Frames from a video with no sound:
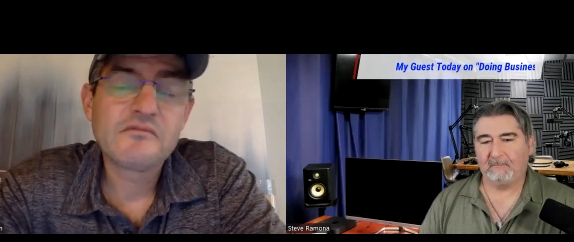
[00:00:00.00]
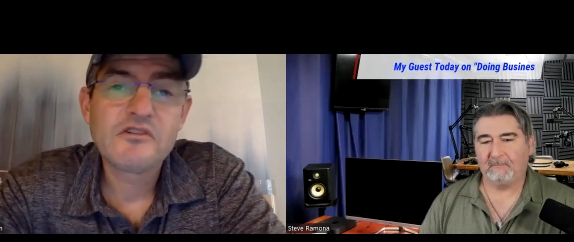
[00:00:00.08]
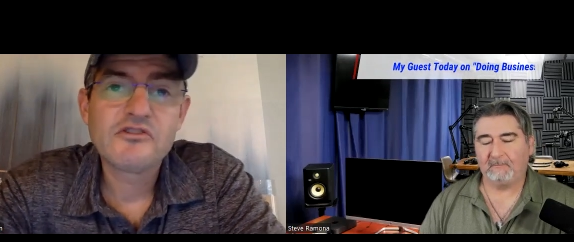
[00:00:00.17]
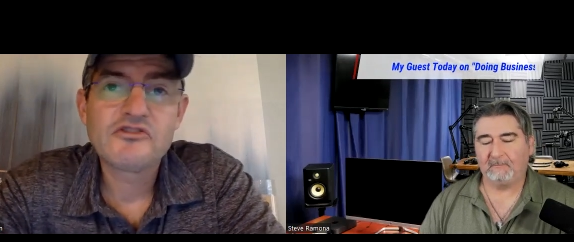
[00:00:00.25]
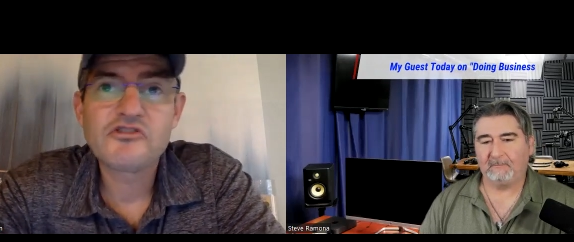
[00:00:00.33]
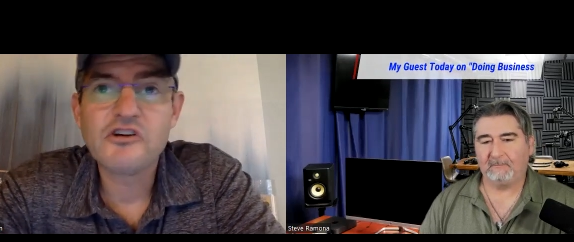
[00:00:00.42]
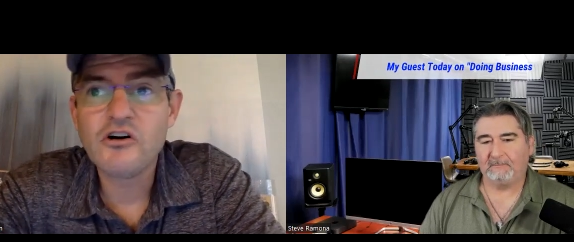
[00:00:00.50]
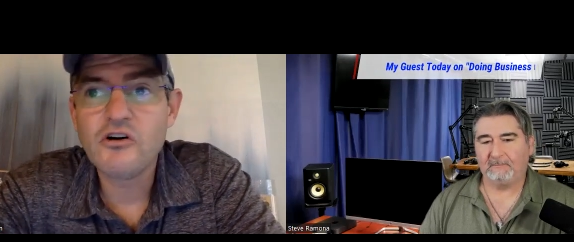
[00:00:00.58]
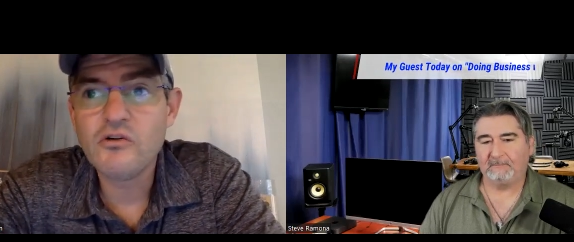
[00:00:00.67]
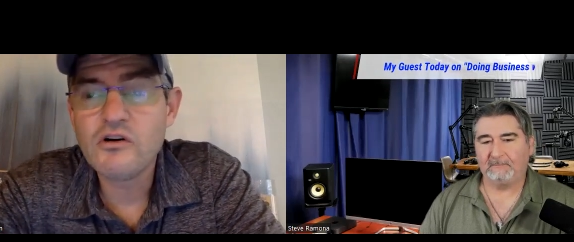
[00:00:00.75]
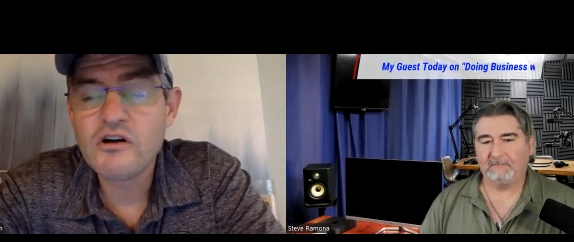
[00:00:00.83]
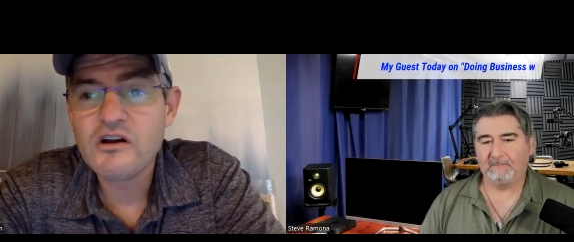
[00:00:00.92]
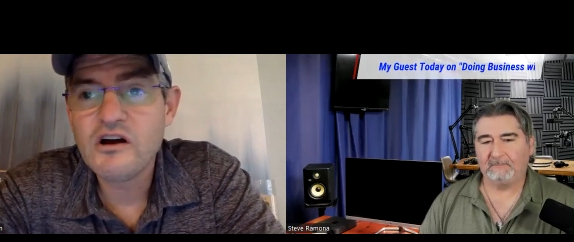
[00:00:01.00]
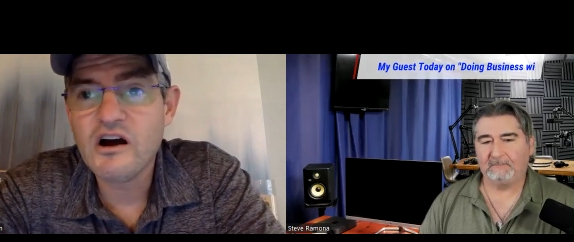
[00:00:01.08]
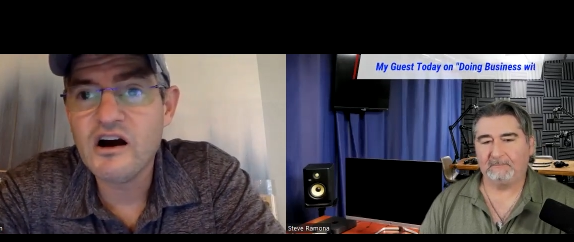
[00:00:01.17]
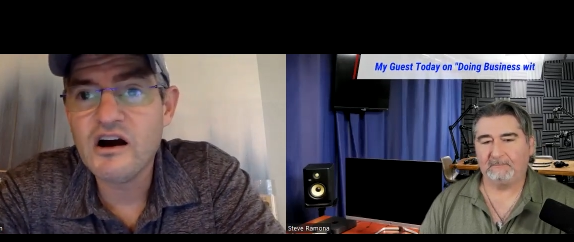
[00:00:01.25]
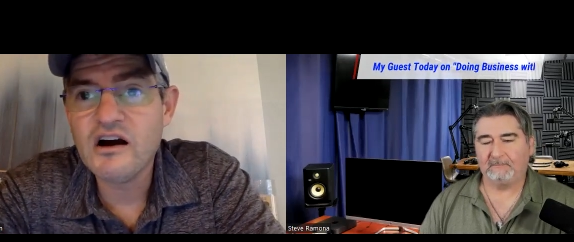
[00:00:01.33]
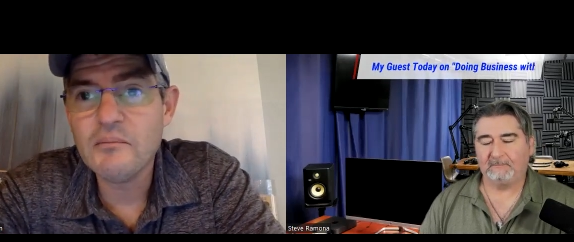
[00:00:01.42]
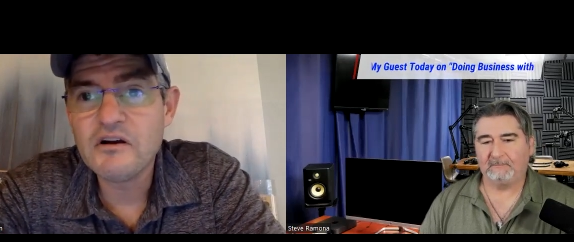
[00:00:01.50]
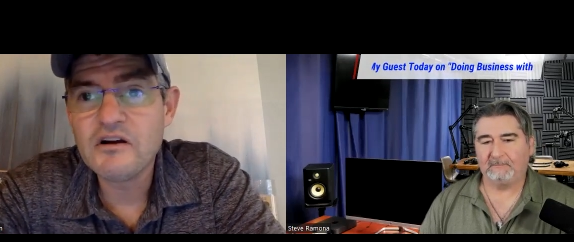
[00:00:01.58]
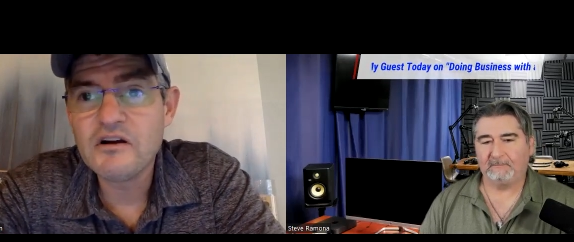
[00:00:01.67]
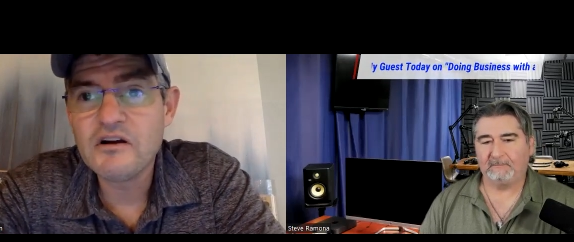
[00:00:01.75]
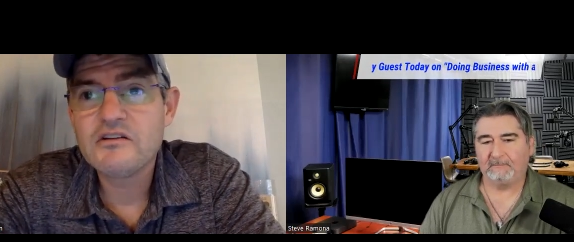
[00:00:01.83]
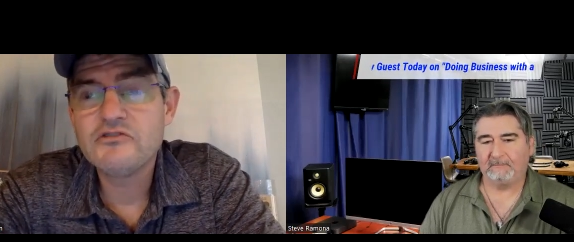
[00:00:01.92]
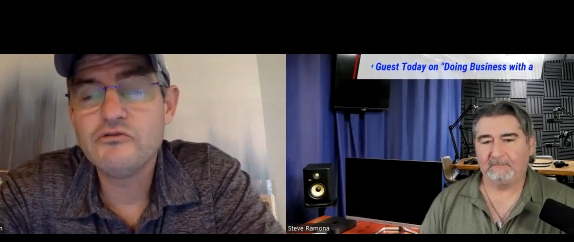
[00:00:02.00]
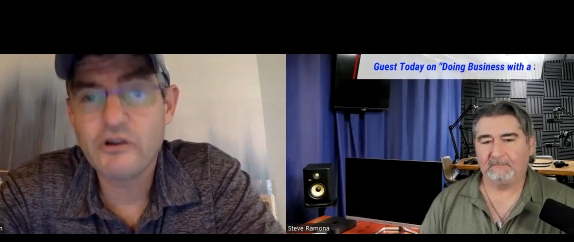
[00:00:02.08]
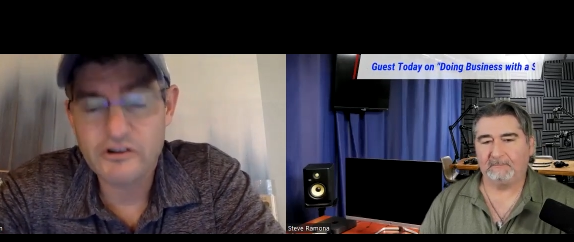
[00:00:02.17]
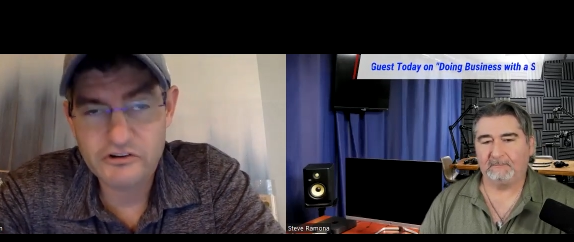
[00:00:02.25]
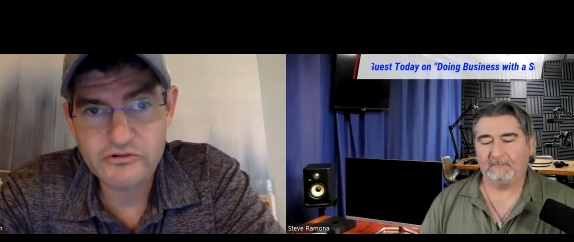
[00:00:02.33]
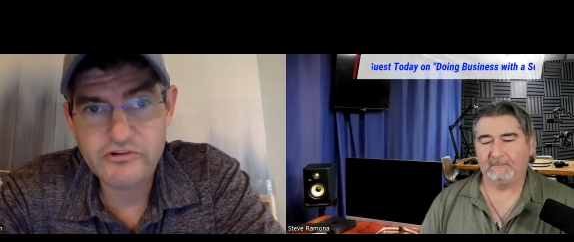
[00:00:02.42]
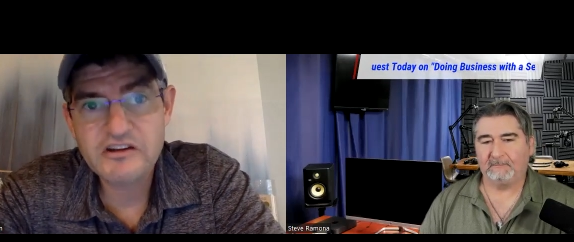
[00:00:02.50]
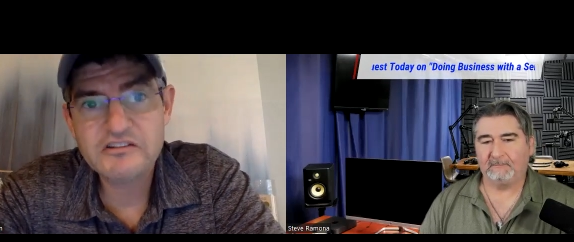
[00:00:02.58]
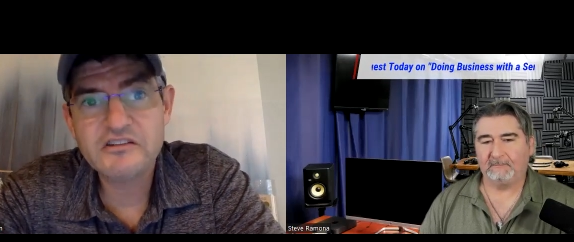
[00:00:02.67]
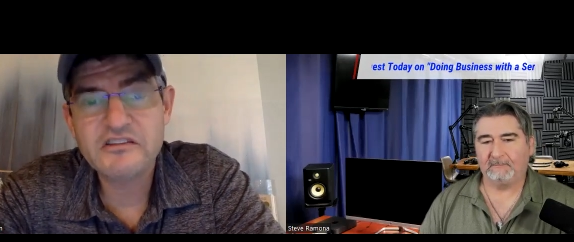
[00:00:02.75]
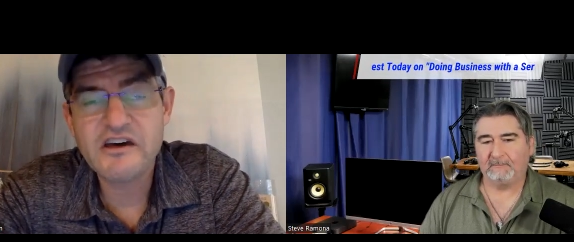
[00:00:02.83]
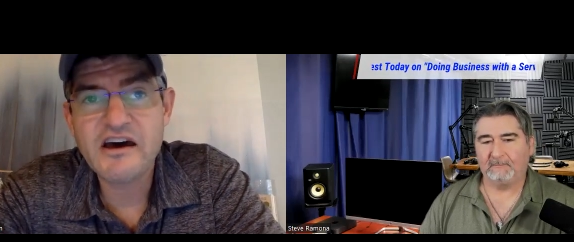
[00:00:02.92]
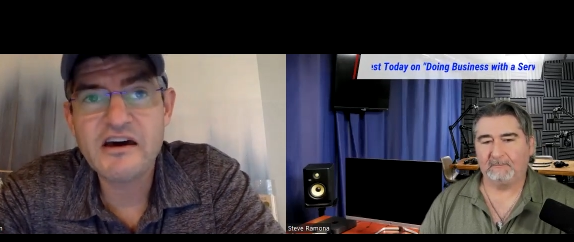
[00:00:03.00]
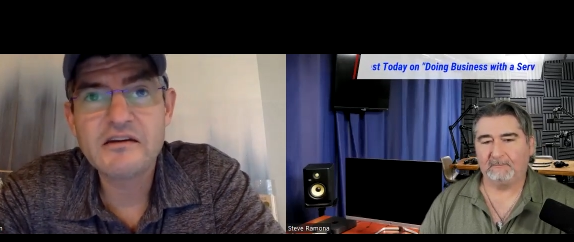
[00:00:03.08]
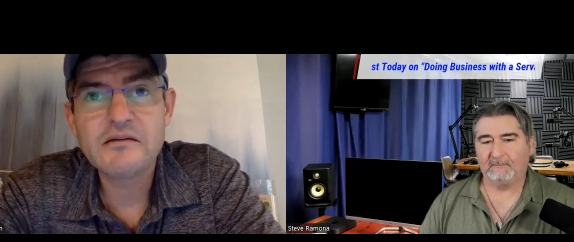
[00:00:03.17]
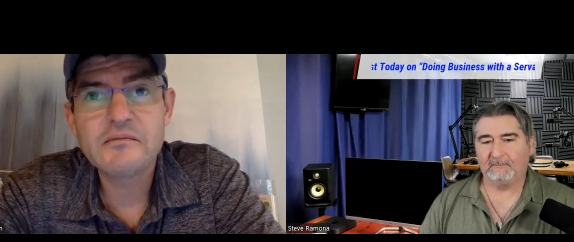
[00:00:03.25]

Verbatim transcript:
Speaker 1: So um, you are correct in that.